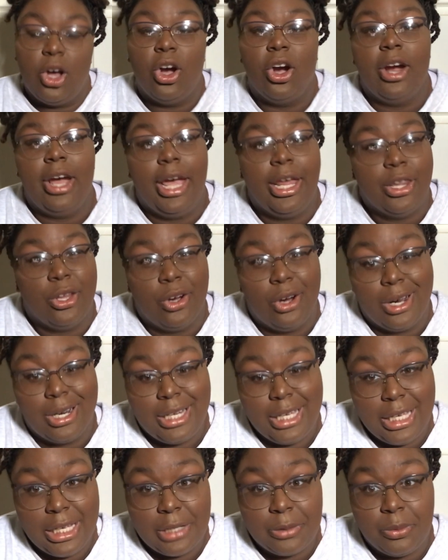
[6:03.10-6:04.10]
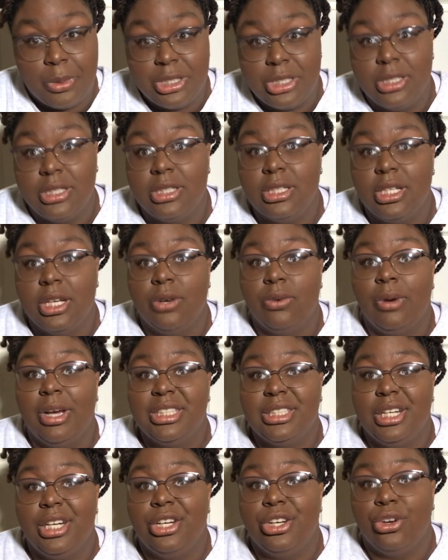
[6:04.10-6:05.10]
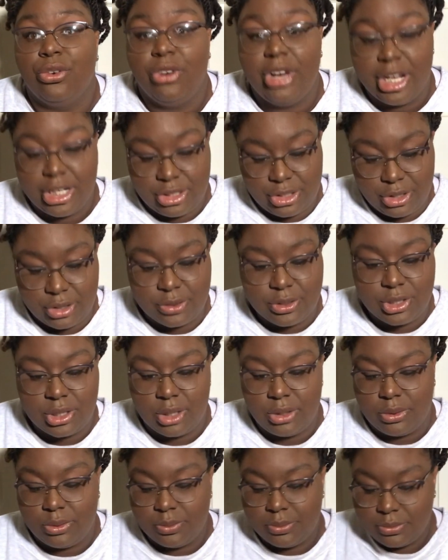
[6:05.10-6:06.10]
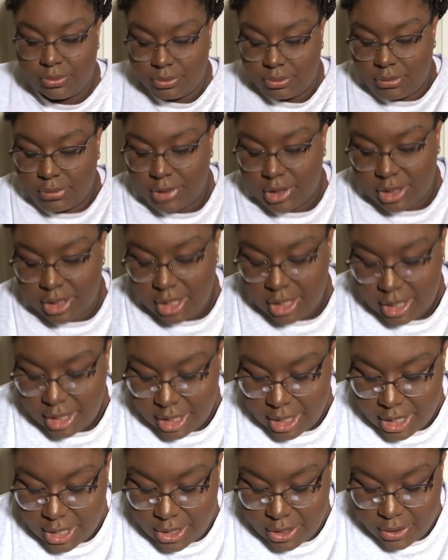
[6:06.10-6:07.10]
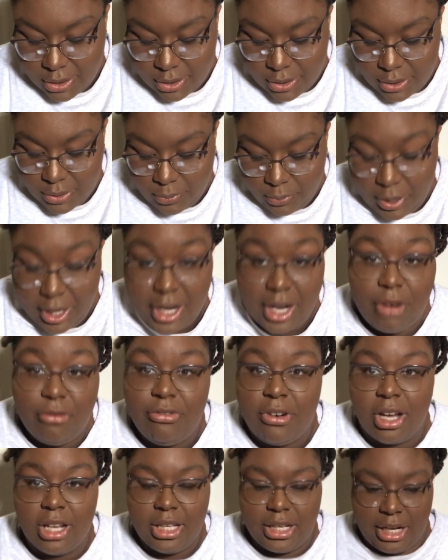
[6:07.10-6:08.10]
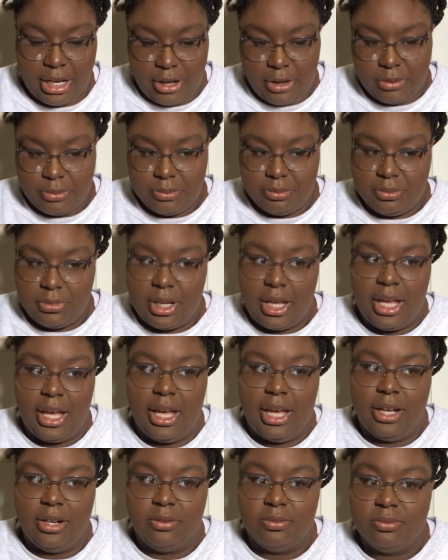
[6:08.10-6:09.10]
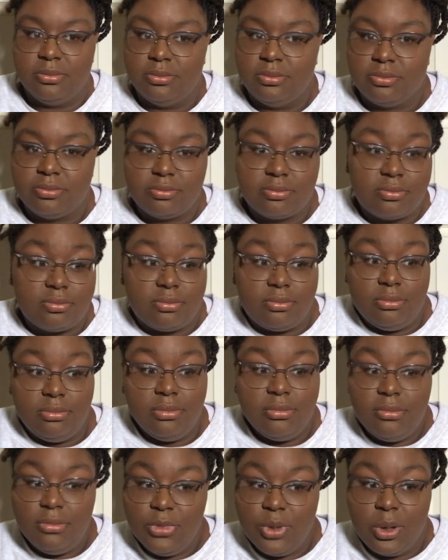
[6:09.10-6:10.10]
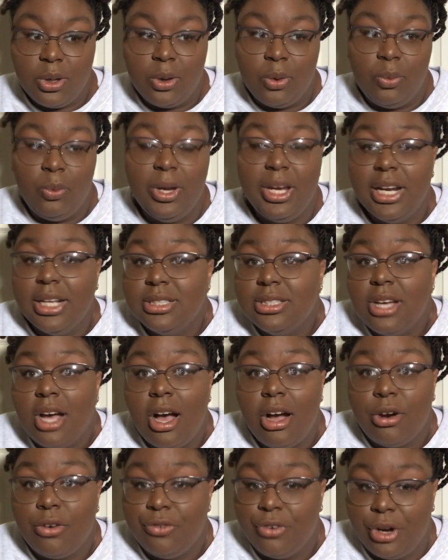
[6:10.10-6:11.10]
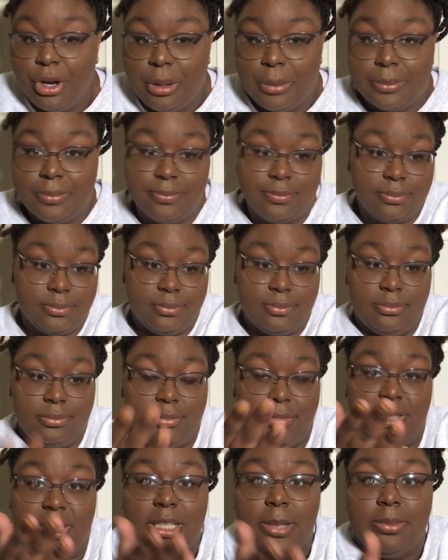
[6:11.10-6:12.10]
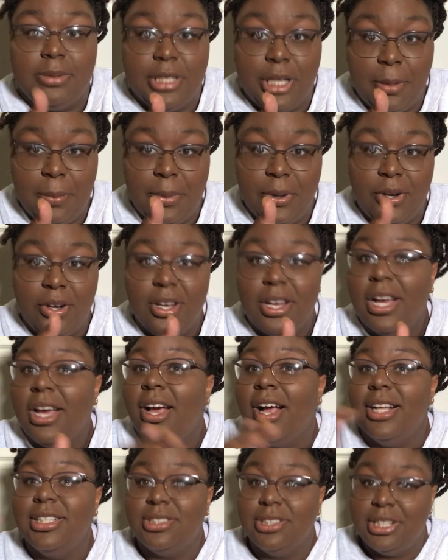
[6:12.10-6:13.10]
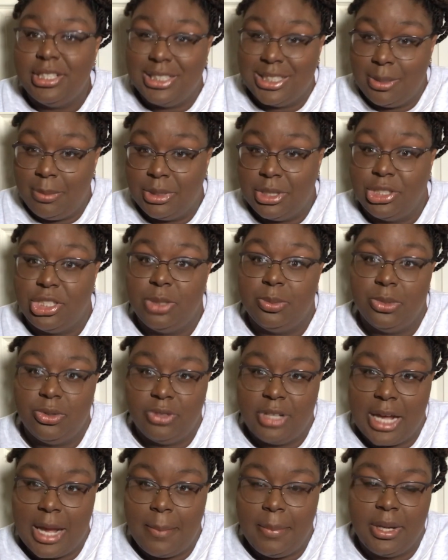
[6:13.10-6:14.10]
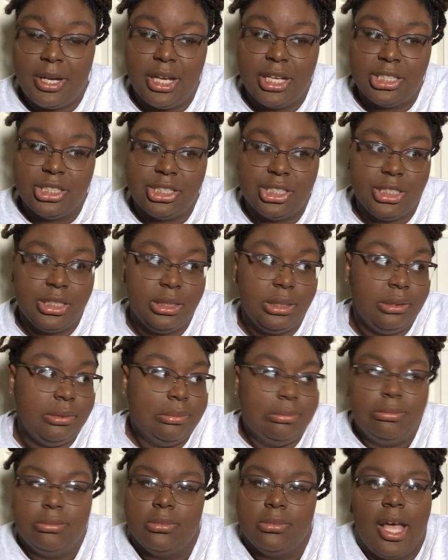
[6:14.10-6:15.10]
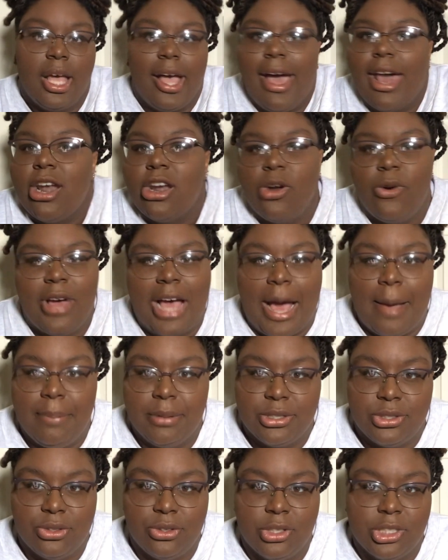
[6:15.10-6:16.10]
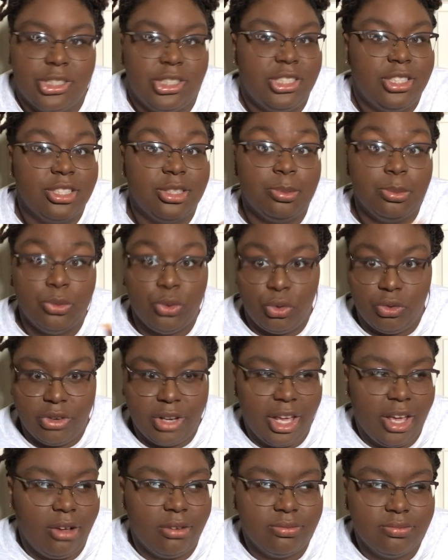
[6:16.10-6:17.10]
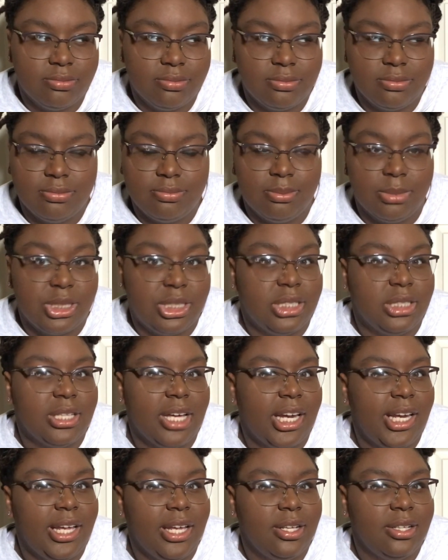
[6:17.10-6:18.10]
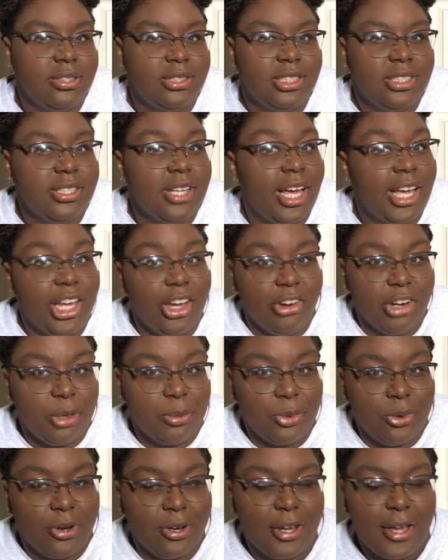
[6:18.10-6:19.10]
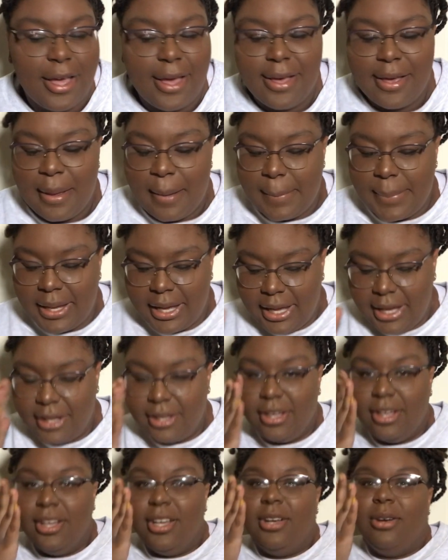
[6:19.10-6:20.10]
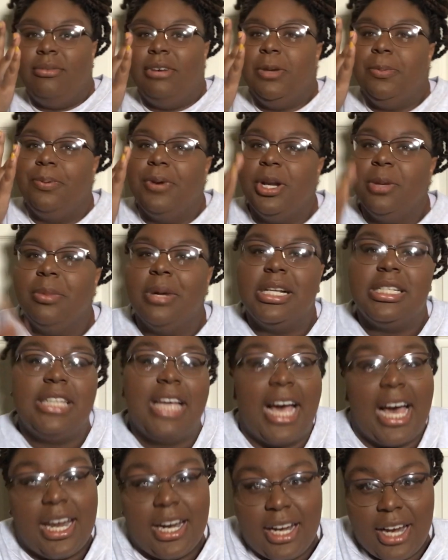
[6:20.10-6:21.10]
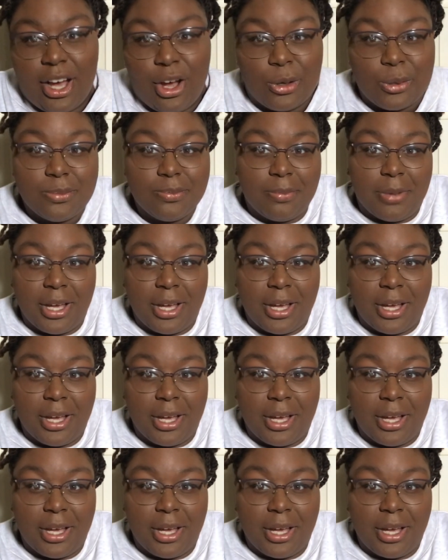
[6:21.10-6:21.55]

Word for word: R A and the R D, which is the resident director. So we ended up falling out, and we didn't talk from September until December until she moved out, because she, I don't know what happened to her, she just moved out. But she's not, she's not here anymore. But we pretty much had it out.